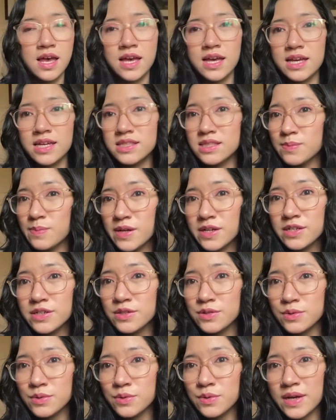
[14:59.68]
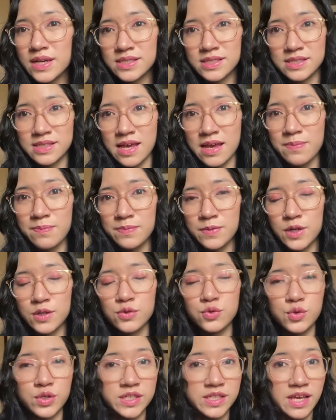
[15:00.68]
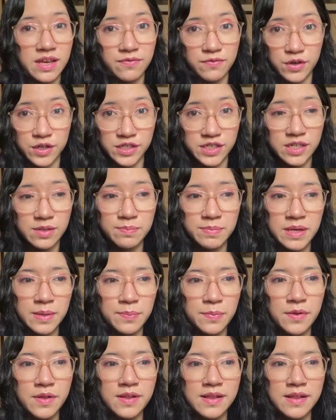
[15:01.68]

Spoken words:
It's better to accept neurodivergent people